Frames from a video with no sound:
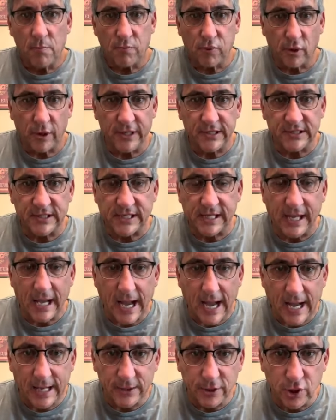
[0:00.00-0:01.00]
Praise
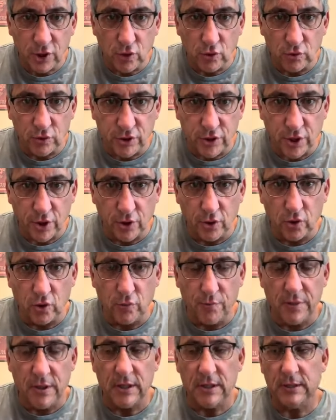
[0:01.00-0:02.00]
God,
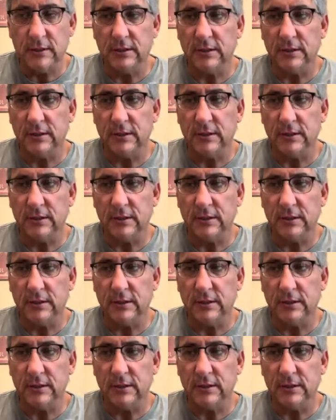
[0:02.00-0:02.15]
YouTube.